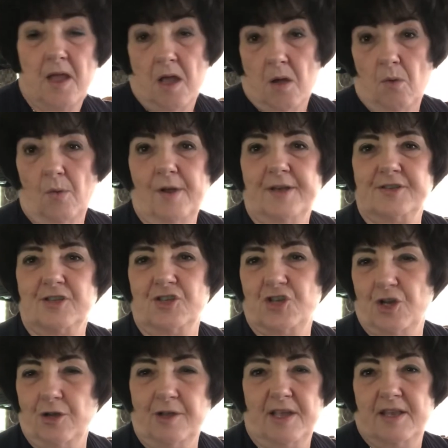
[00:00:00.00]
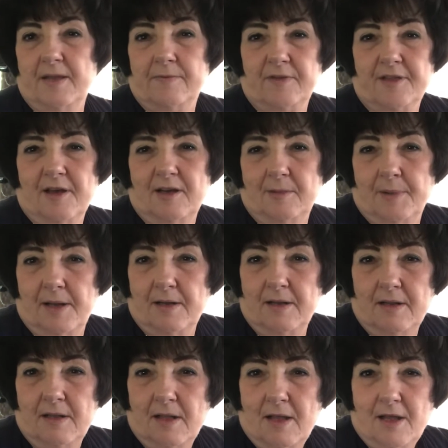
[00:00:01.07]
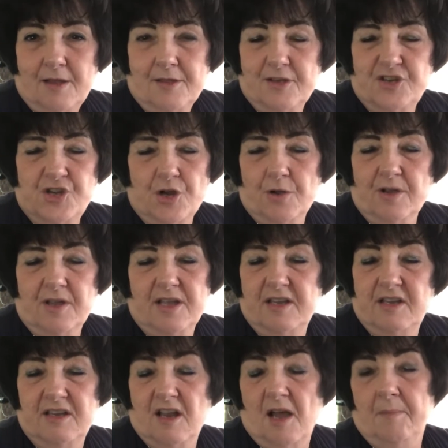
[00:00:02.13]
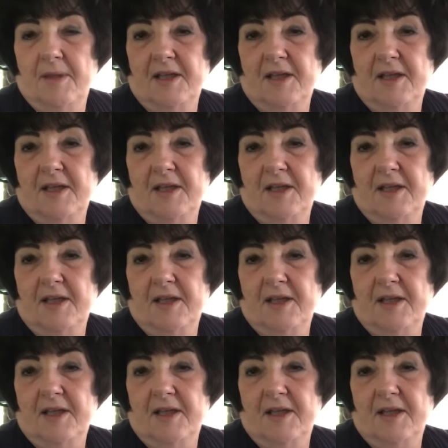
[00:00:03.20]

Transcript: whereas the Cherokee never thought about it. The Cherokee did not make